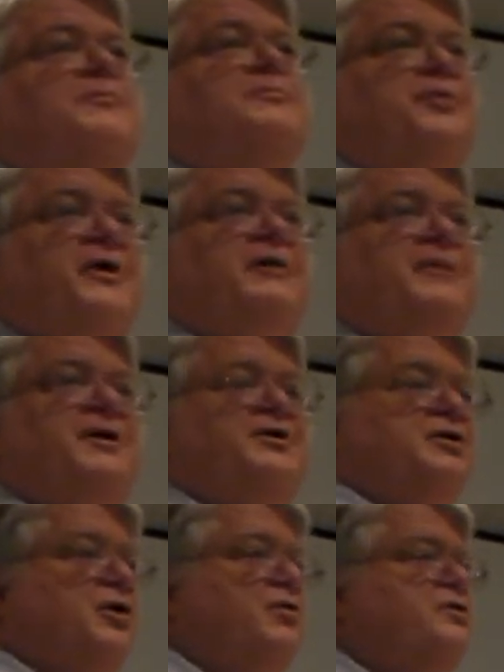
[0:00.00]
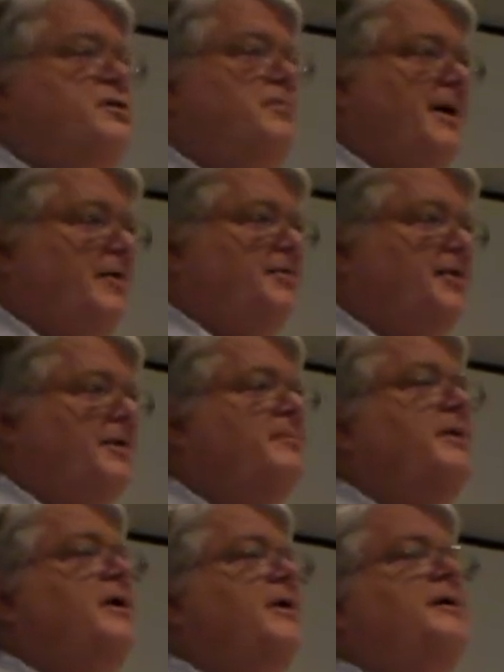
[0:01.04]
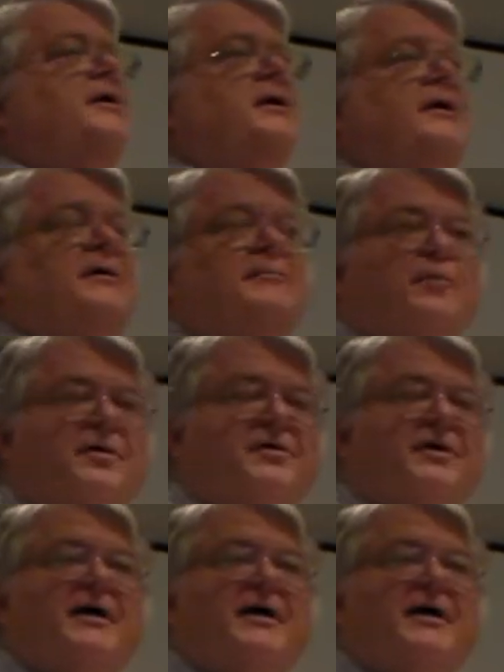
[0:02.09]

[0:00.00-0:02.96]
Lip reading: pretty much knows about them. Whether